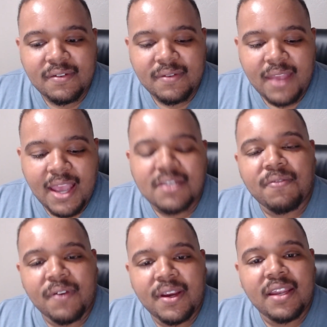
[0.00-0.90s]
as a
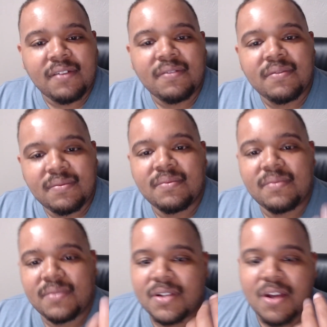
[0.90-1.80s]
friend,
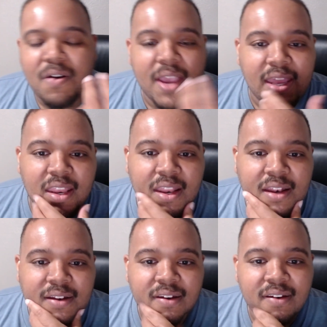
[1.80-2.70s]
go ahead
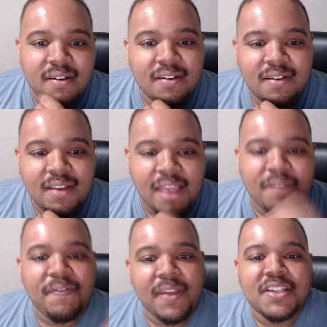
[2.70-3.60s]
and
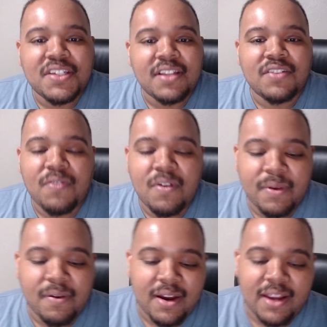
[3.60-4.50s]
finish this for
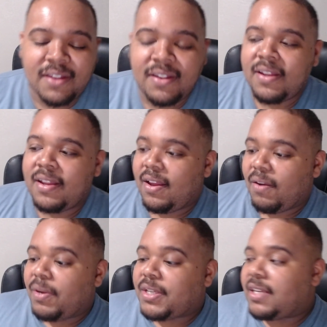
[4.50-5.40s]
me, right?
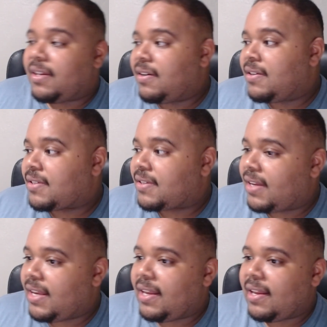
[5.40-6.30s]
Which he does.
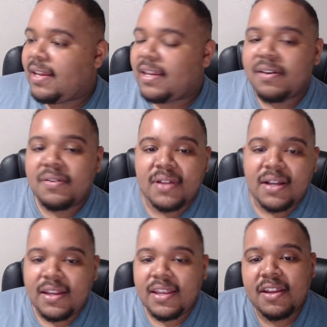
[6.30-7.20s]
He
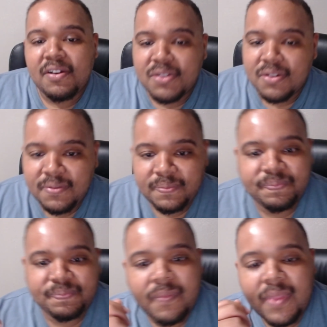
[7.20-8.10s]
kills her.
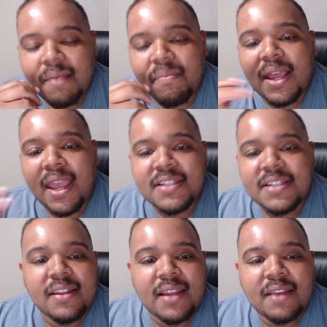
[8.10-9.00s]
But as
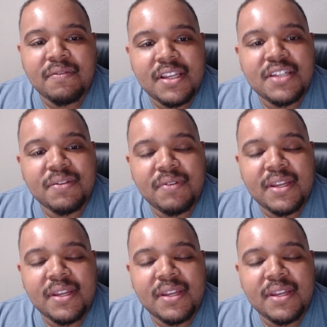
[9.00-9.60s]
when he